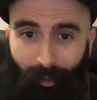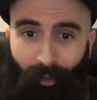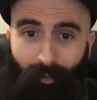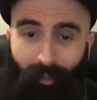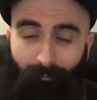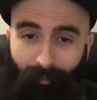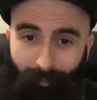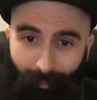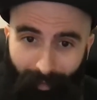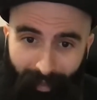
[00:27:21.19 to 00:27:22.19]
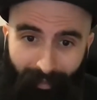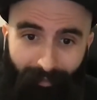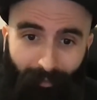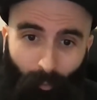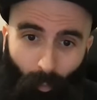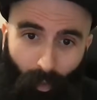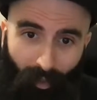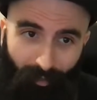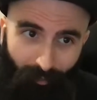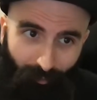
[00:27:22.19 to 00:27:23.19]
You can replace
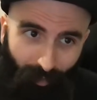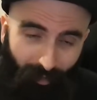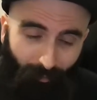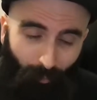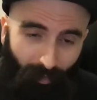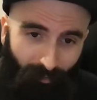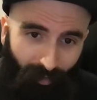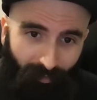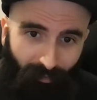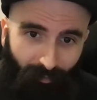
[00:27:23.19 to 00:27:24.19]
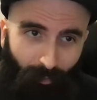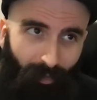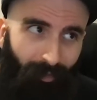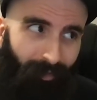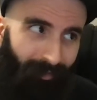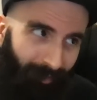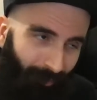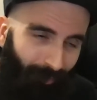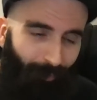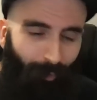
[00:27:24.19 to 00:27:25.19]
one
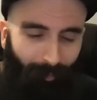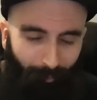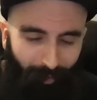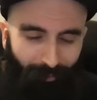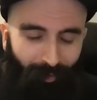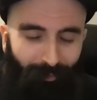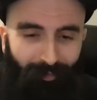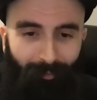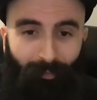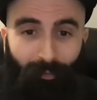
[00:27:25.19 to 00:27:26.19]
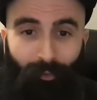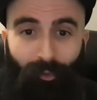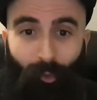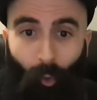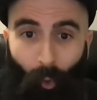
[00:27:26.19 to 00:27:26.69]
secondary dominant with a tritone substitution,